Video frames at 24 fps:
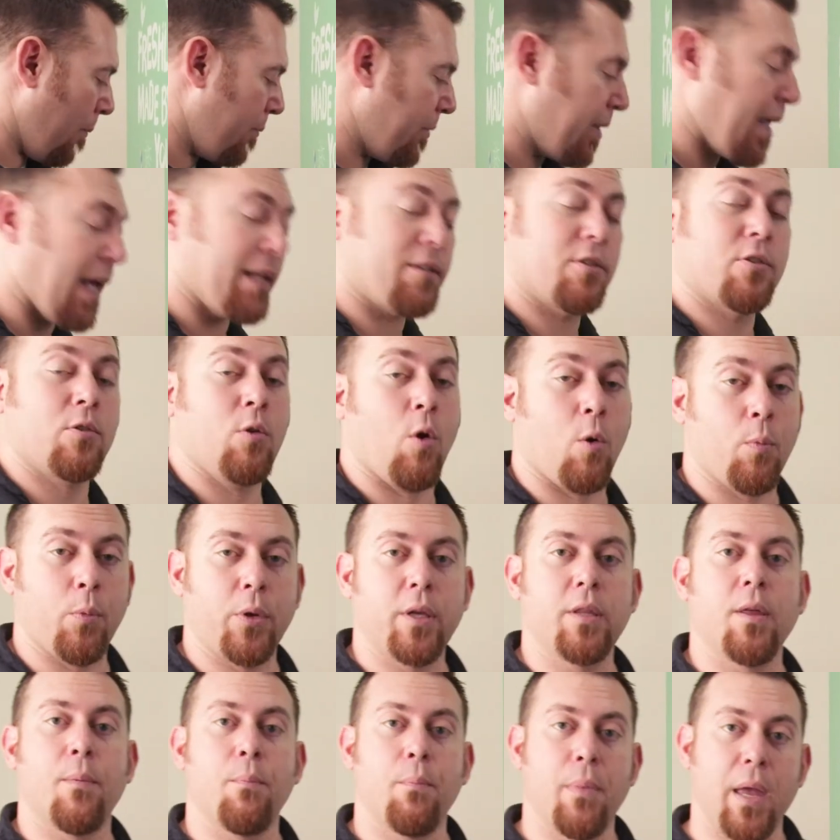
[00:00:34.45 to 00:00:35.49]
That's
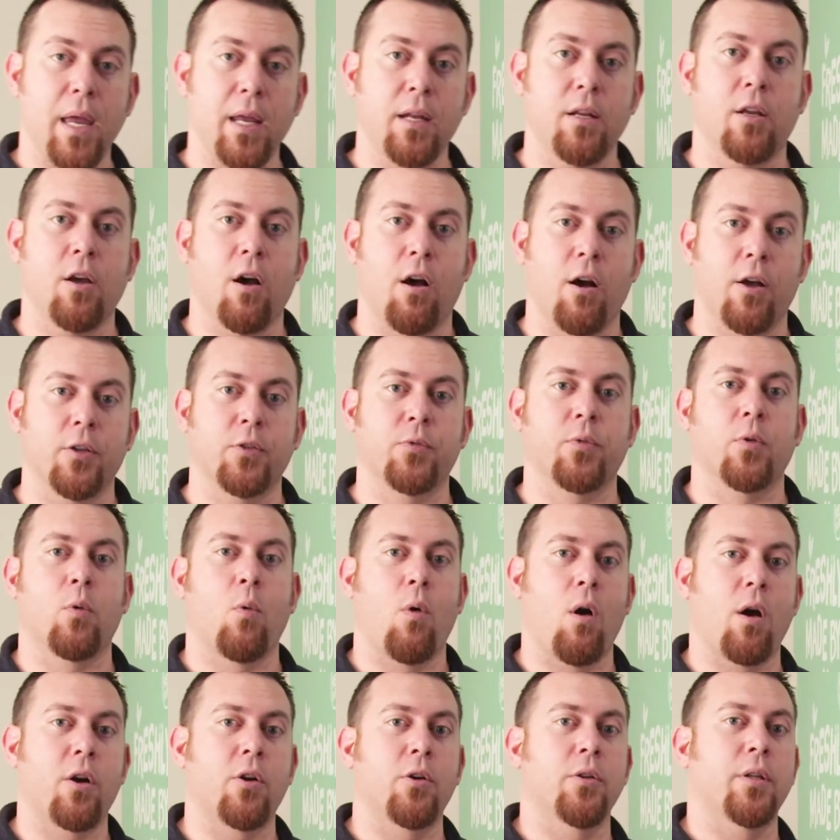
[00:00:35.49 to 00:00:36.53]
normally the main cause for
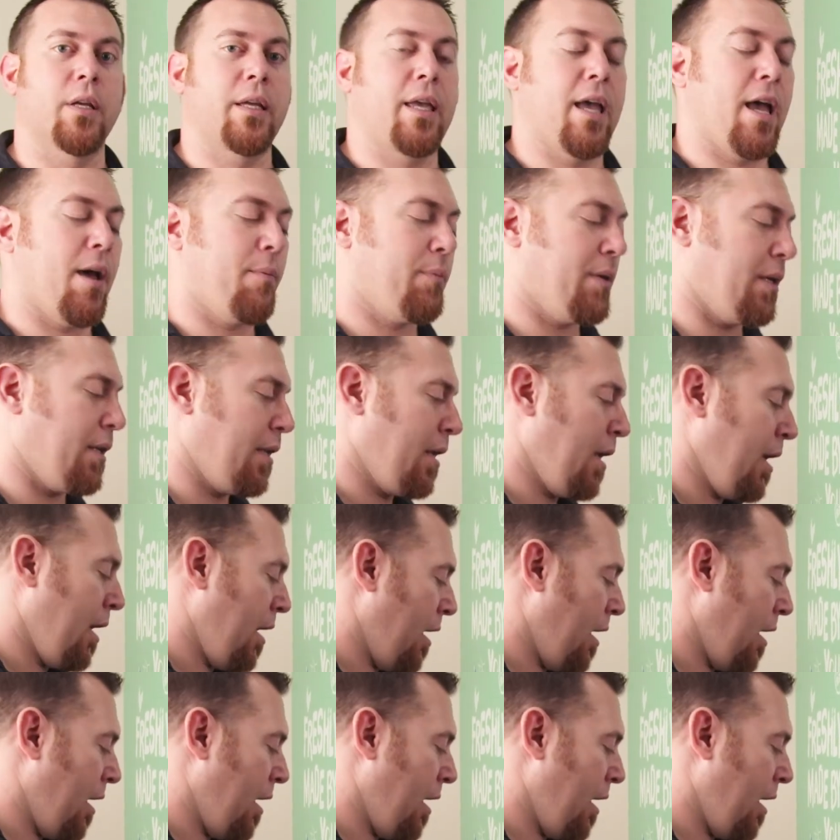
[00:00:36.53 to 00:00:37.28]
water in the cabinet.